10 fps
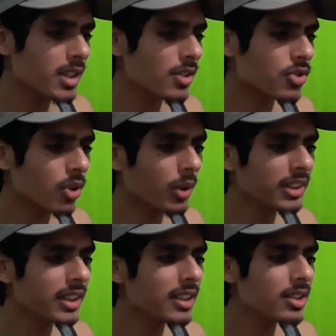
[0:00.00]
So in
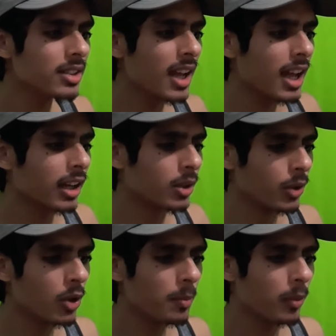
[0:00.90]
this
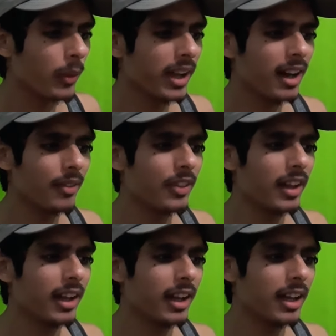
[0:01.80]
group we got
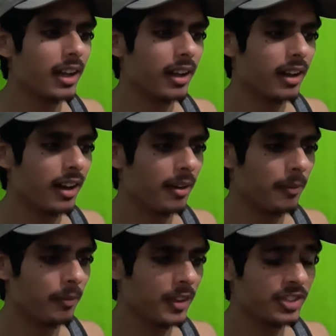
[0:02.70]
the
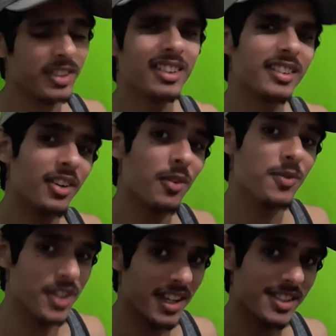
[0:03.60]
sister
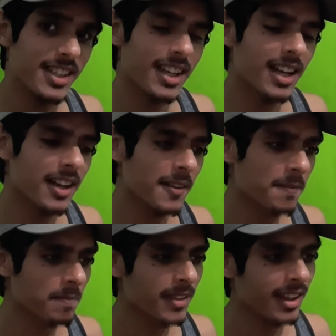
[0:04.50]
of Jessica.
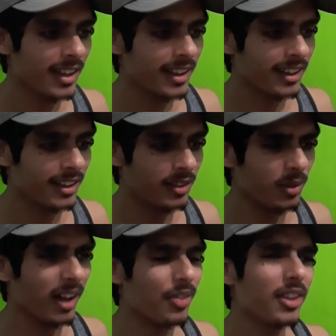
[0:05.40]

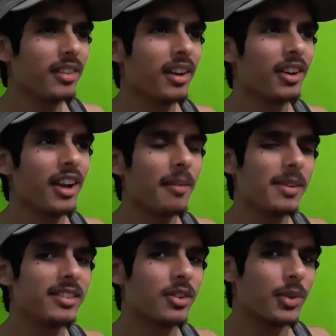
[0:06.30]
I think her name
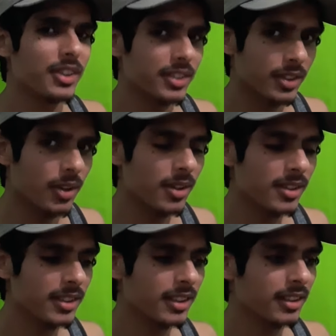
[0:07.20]
is
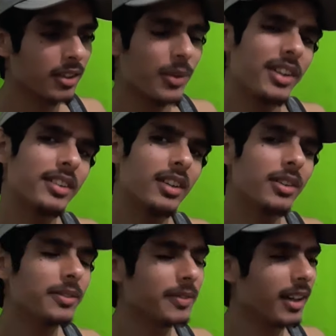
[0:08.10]
Crystal.
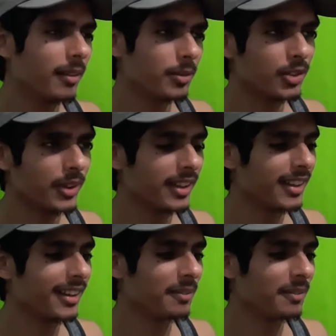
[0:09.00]
I'm sorry.